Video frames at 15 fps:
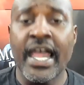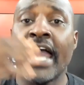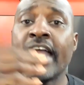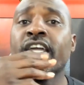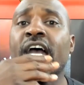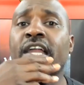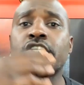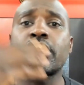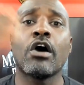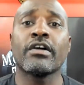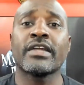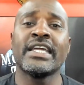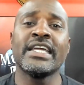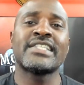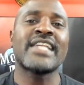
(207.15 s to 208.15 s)
and you got to
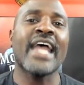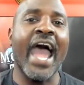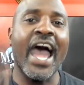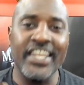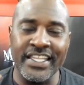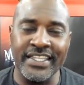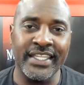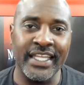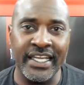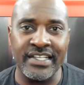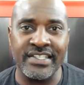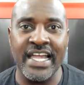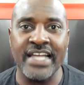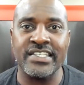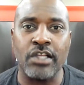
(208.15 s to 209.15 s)
talk kids out of
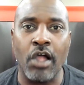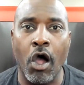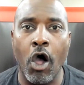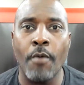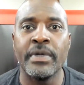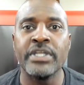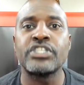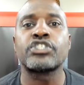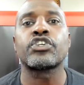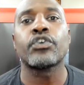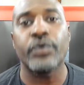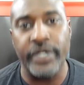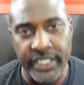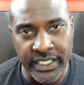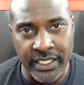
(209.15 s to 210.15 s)
things. That's called
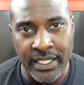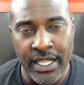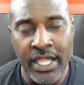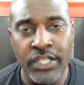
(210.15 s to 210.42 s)
maturity.